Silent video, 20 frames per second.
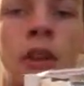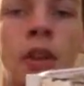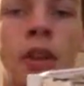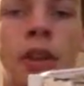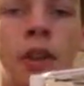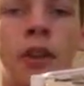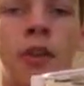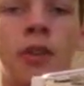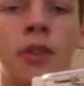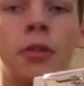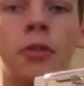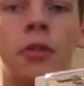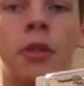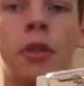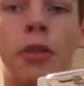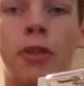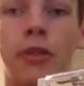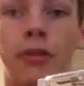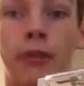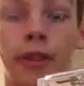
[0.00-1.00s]
I'll do a
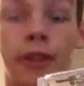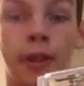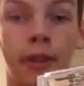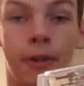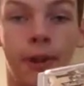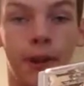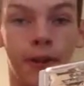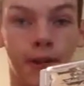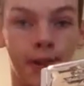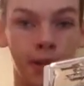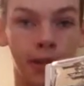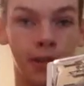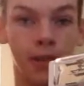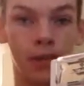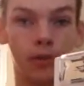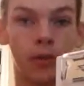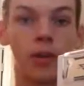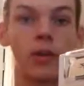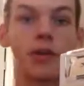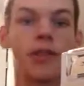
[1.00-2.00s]
whole video on
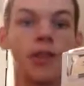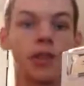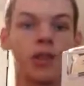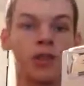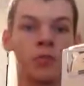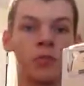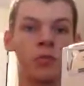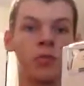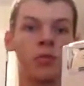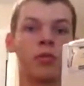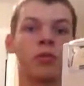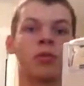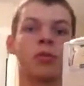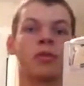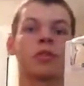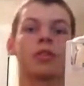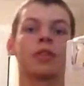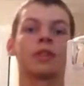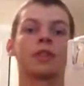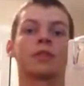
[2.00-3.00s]
synchronization
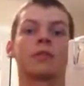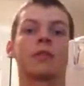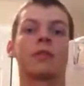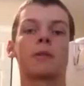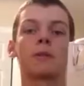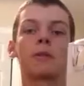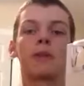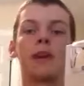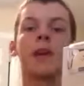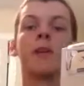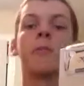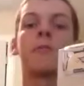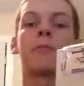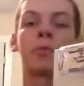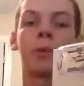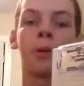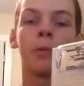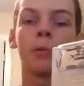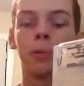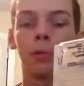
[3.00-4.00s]
protocols another time,
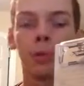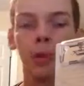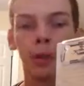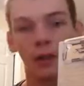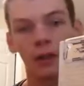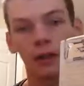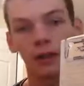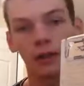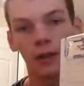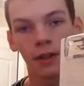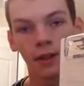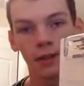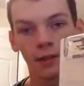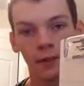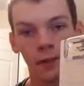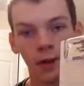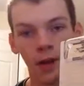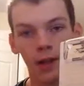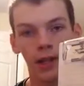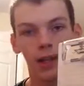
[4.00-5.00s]
probably this
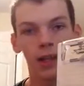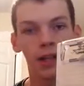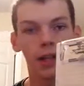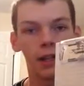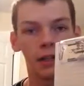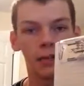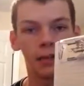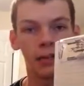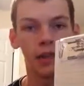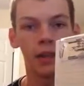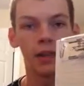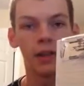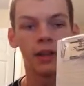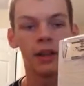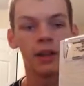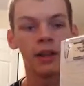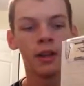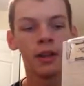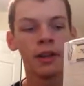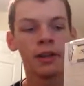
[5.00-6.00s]
Friday anyway.
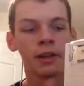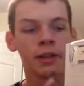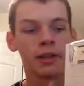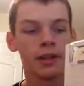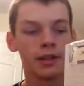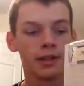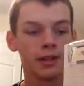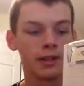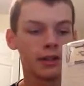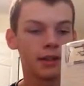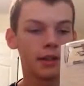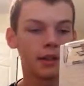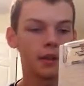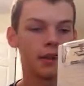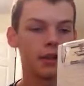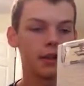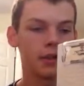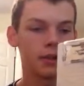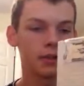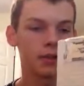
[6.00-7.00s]
That's
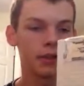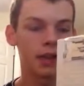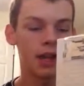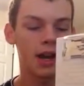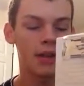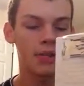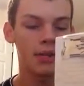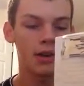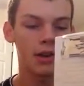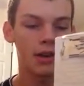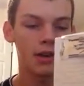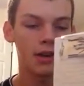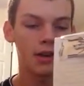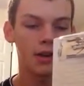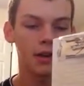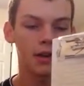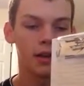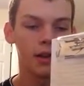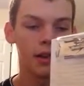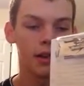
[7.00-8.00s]
another topic.
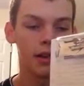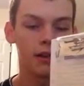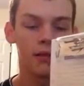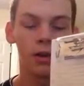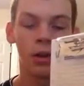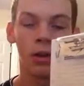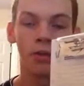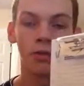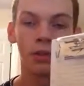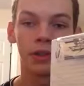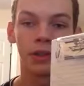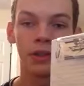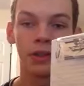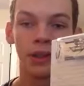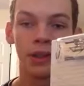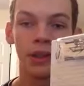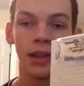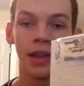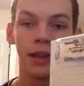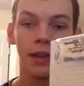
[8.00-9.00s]
If y'all want to
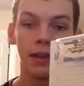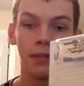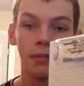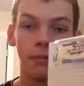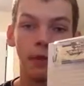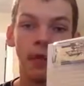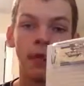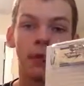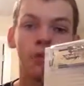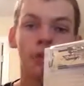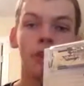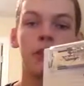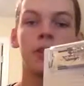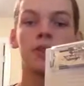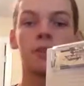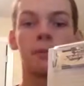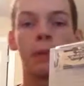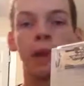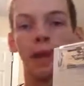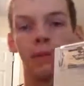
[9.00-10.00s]
see that, make sure you
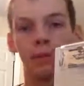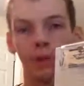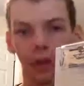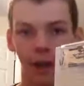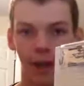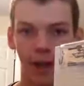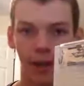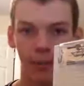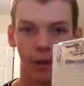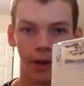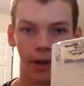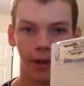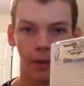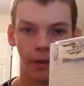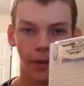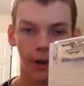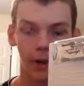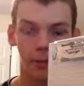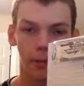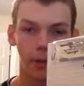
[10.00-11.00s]
spam the like button
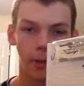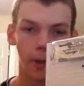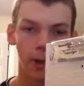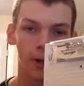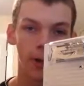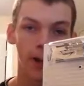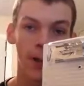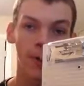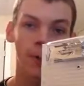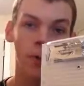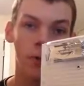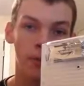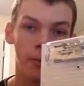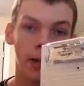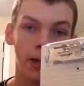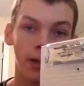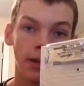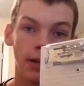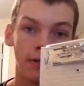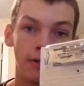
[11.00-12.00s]
down below. I won't
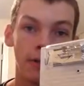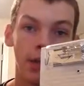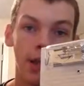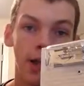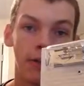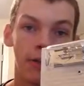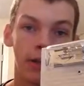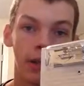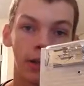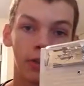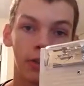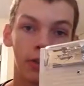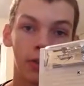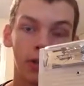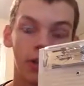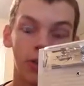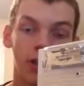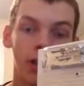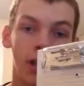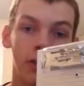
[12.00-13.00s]
mind if you have like
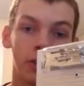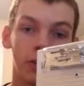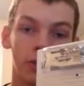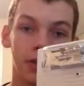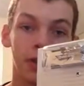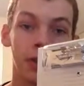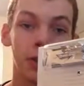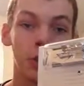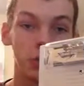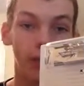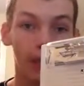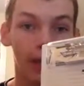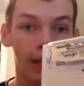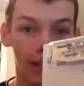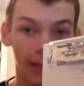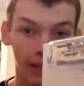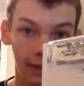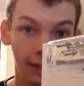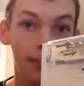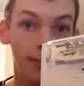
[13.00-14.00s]
30 channels and you
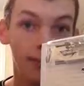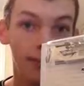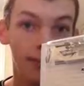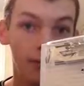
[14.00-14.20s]
like it